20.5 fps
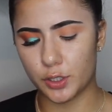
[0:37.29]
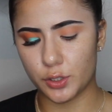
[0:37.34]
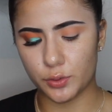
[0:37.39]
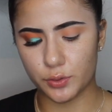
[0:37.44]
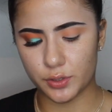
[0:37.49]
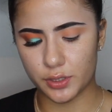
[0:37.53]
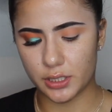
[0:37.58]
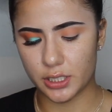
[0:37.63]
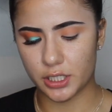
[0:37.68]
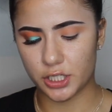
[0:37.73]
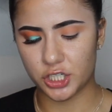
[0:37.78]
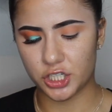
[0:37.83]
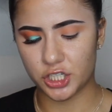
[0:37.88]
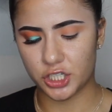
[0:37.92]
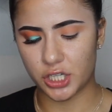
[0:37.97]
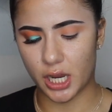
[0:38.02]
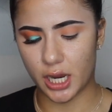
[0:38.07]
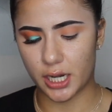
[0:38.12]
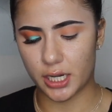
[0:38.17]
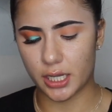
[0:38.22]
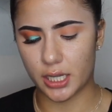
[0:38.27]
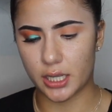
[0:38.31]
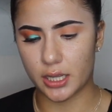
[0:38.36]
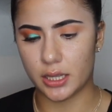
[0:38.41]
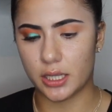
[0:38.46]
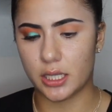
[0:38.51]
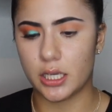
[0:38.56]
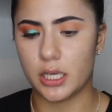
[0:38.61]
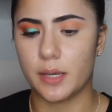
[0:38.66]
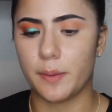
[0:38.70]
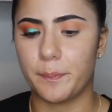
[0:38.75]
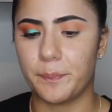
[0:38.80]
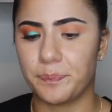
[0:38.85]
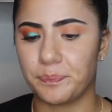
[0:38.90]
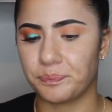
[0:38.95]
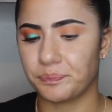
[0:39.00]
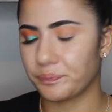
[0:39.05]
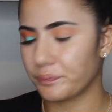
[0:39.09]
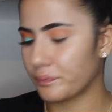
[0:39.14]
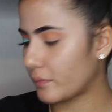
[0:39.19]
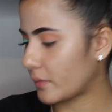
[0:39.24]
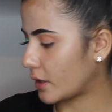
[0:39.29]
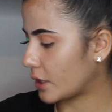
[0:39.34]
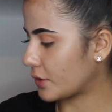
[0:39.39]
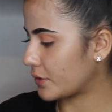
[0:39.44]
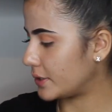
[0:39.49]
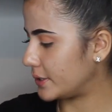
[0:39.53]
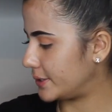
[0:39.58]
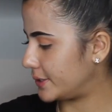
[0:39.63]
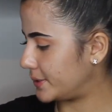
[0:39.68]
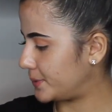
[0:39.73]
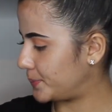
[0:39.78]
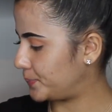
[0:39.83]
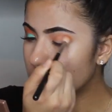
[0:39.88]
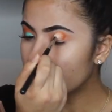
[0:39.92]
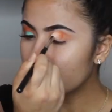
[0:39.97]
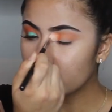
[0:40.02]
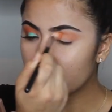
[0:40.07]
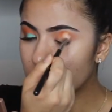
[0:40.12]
use this shade in the crease.